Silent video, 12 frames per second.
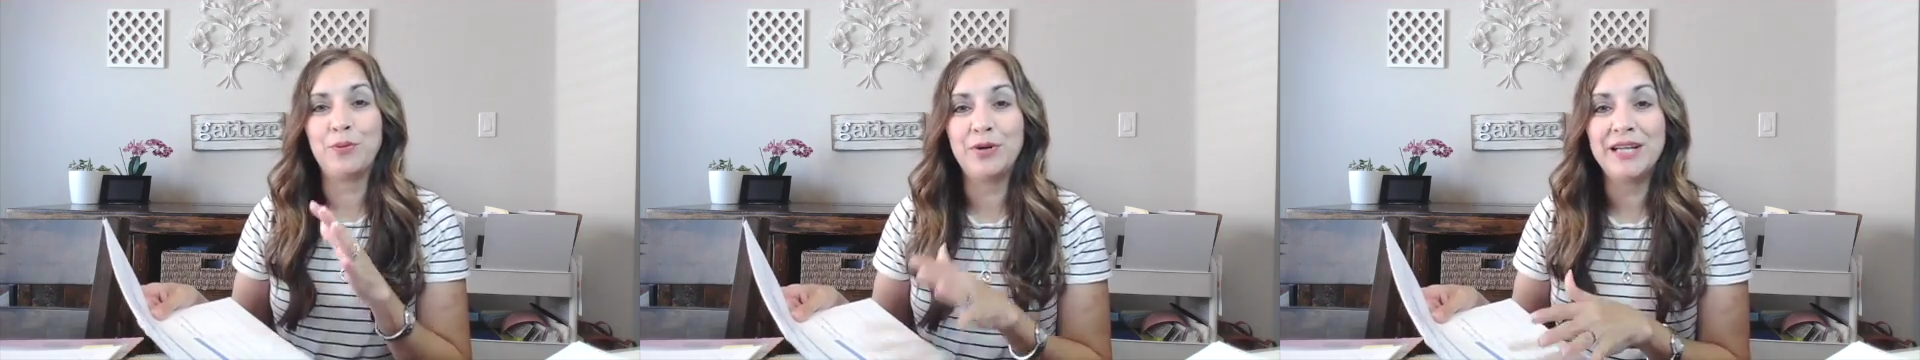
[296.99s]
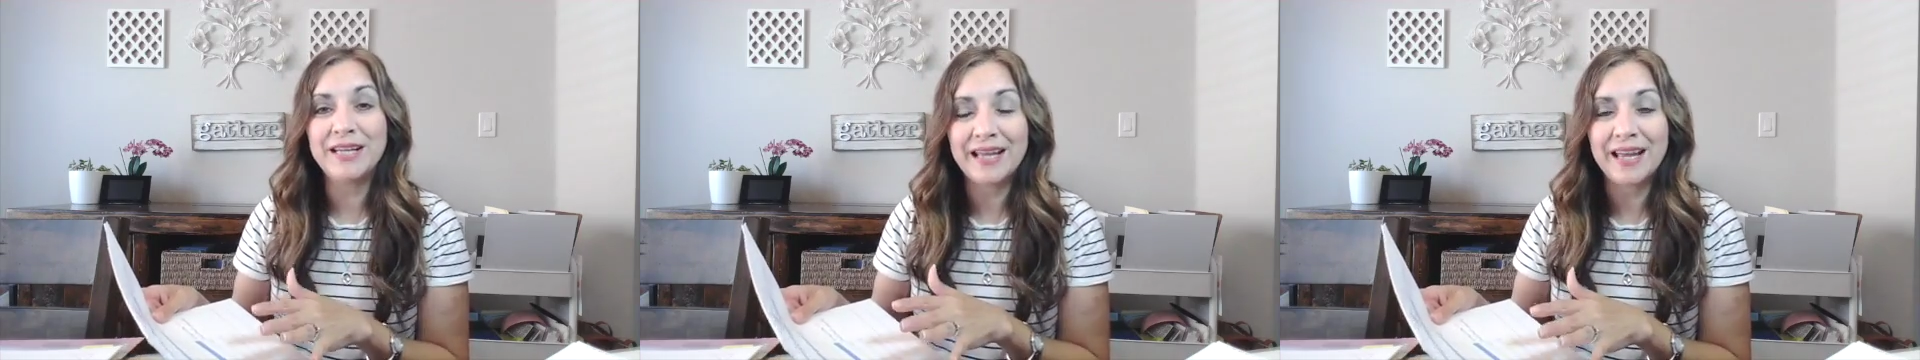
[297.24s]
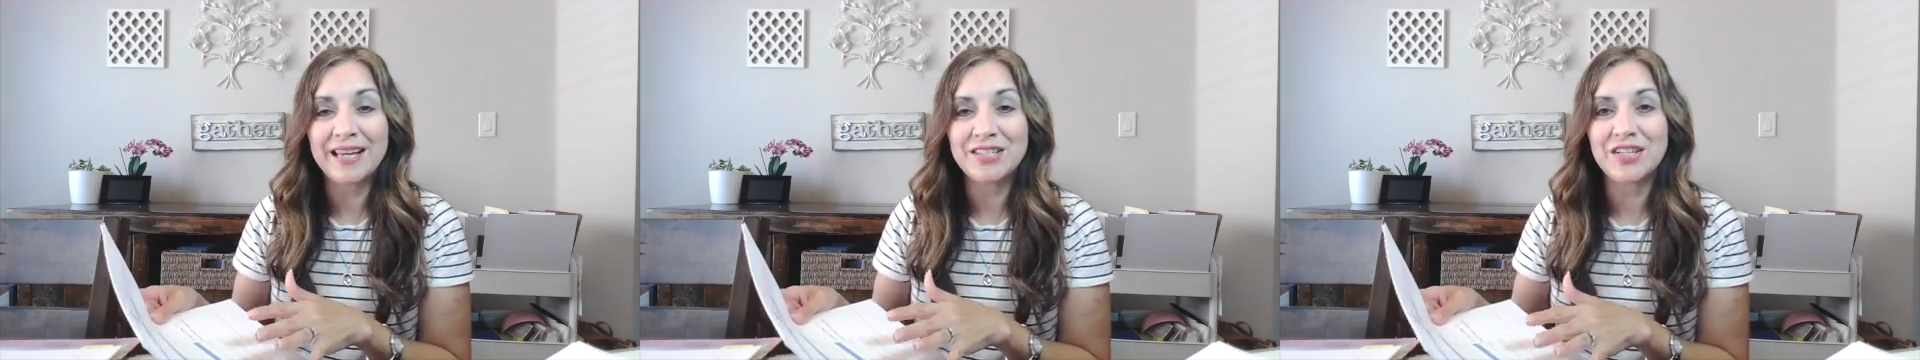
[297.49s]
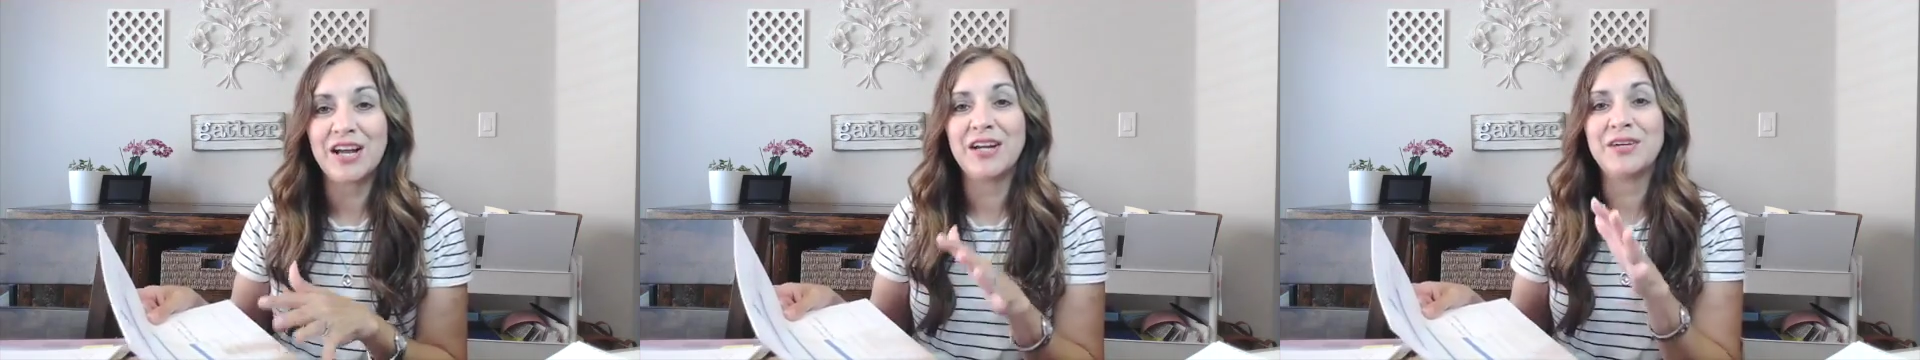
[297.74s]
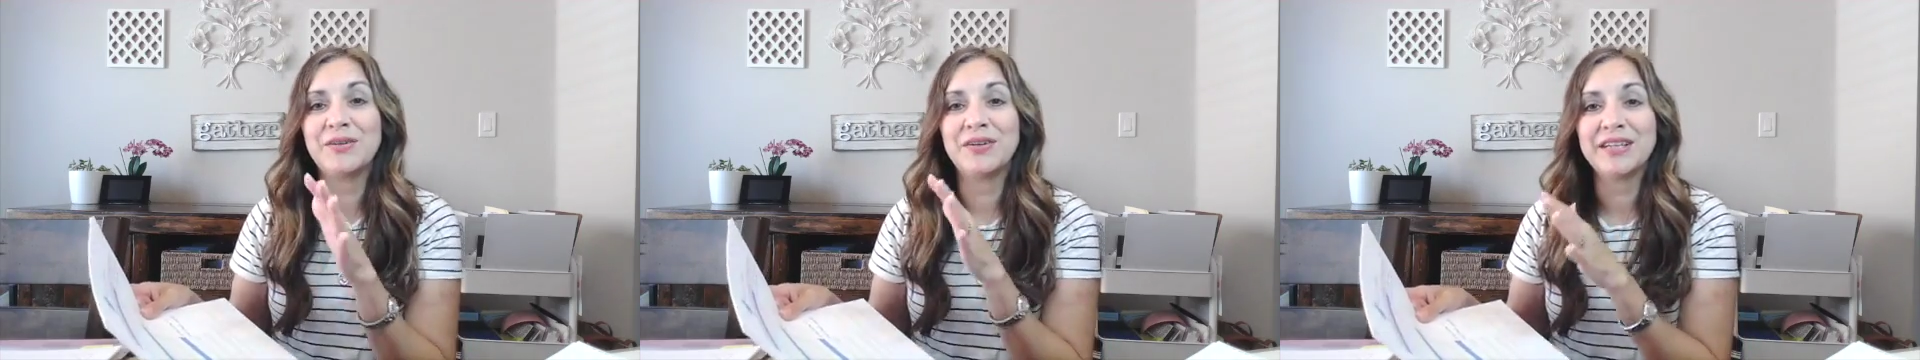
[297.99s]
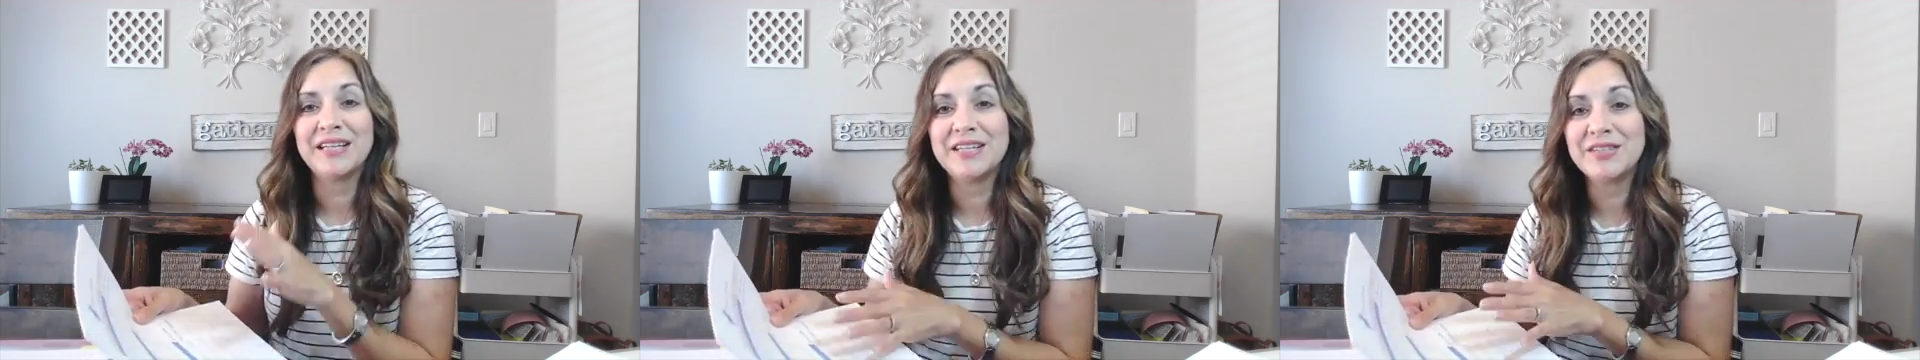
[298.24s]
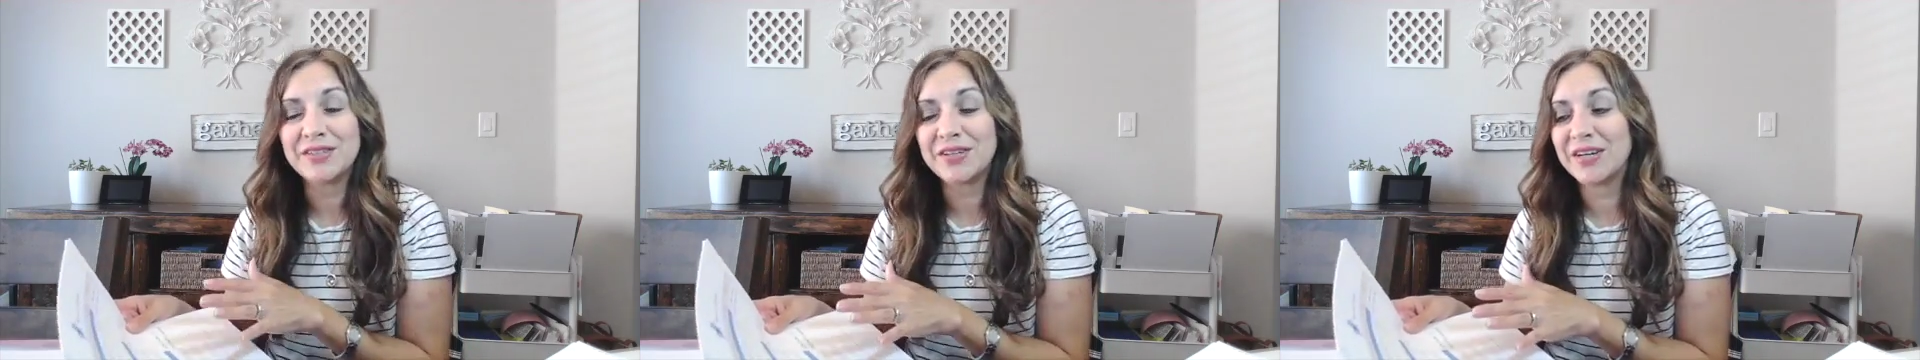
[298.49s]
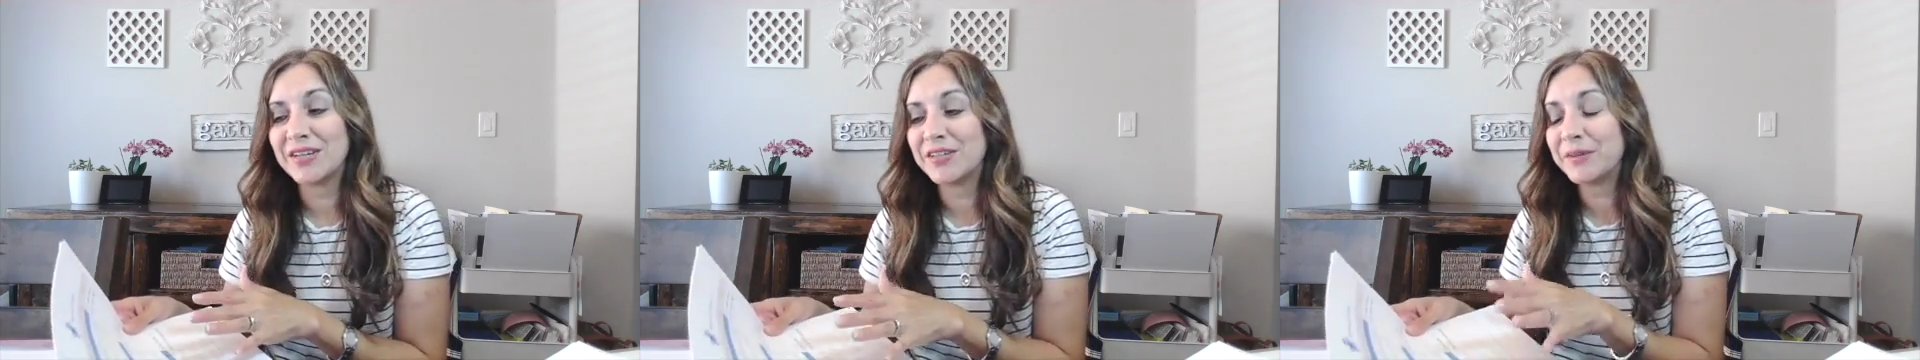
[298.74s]
pre-K child or
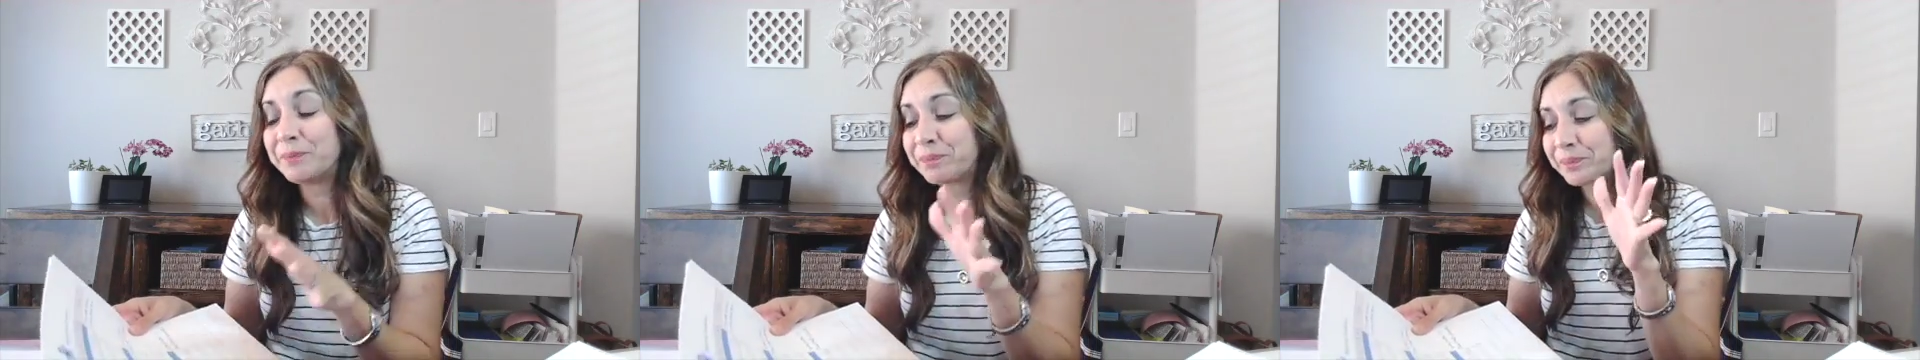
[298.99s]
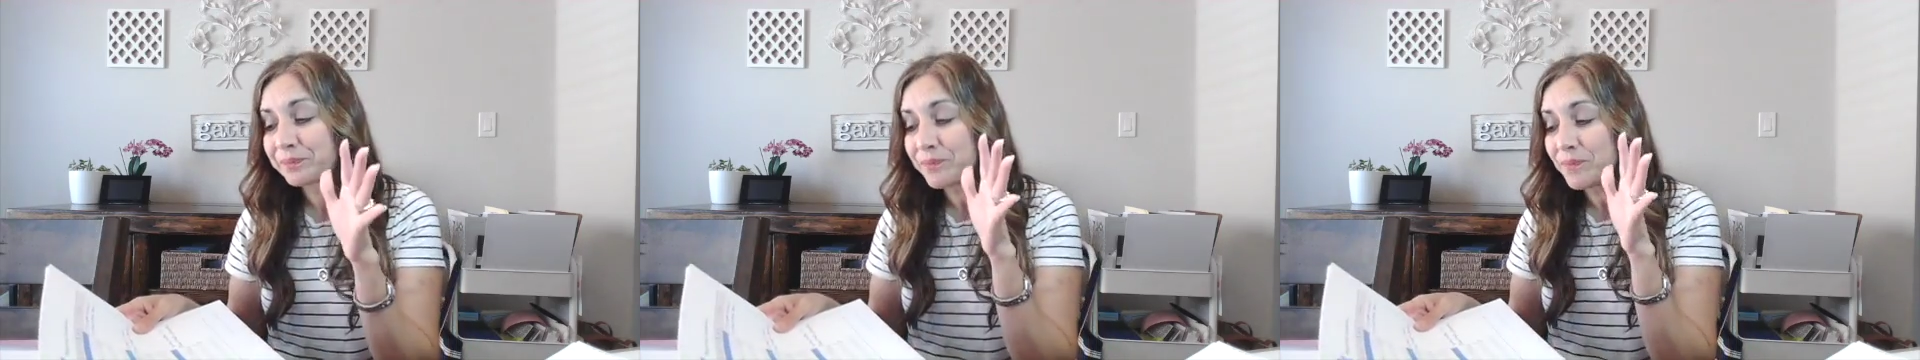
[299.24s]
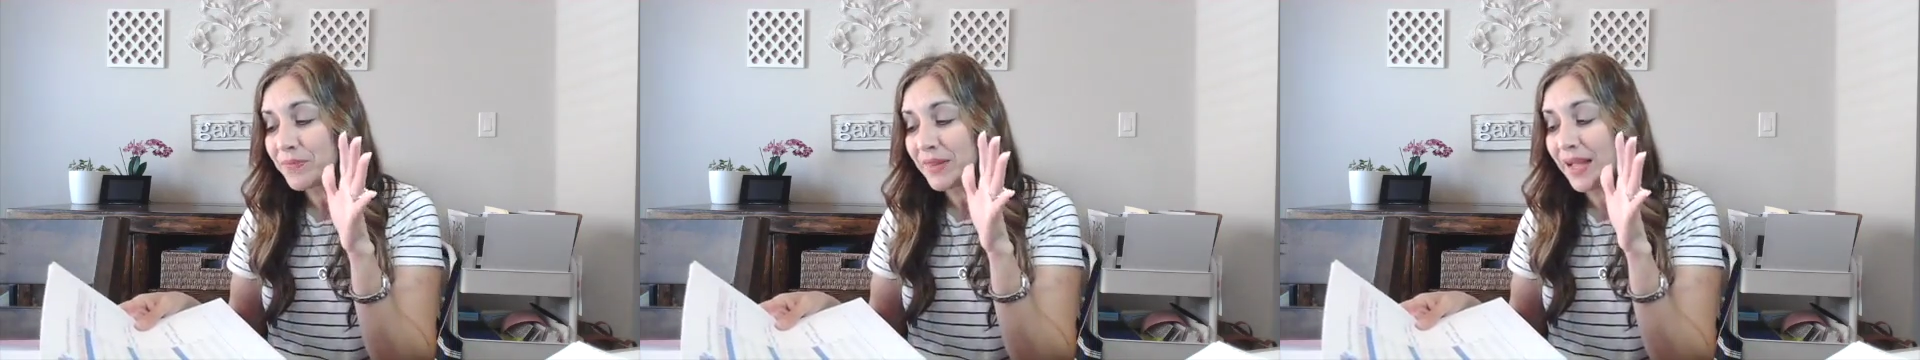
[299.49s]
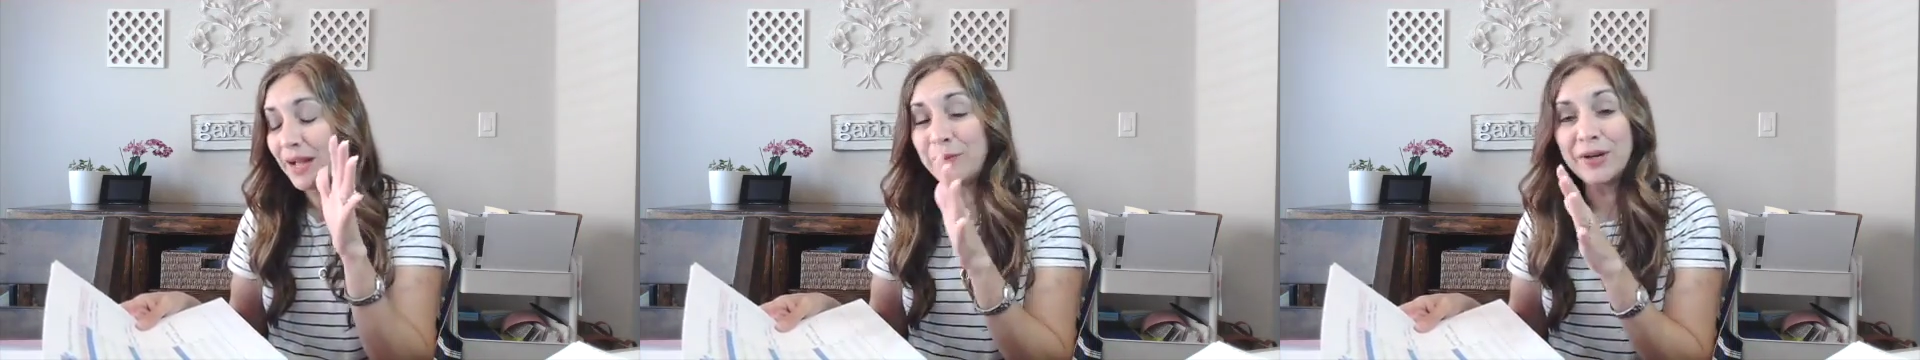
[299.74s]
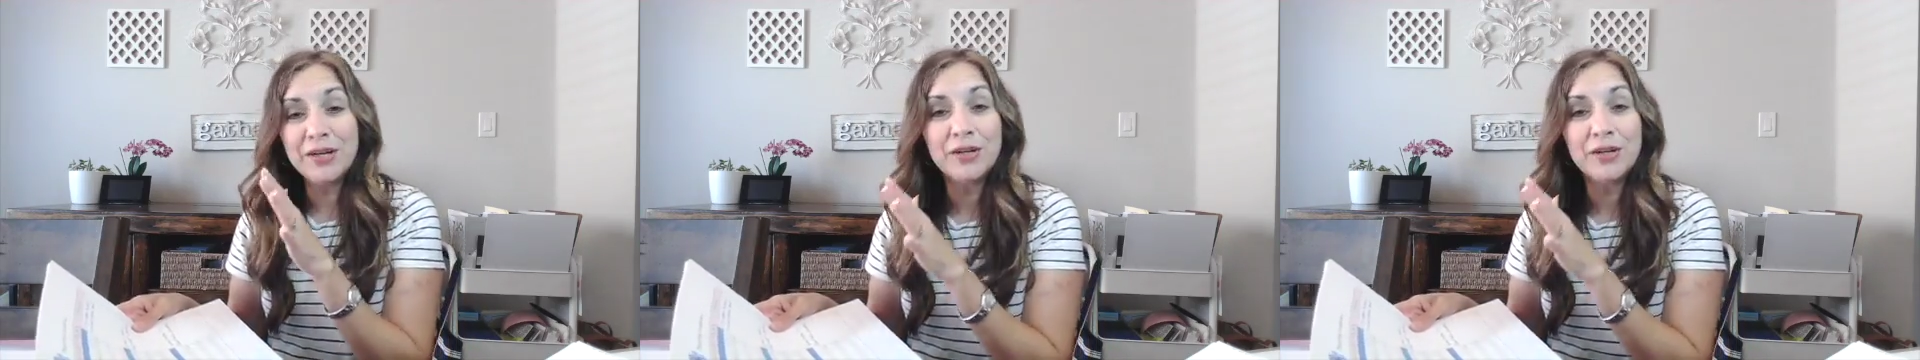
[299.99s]
kindergartner, I want to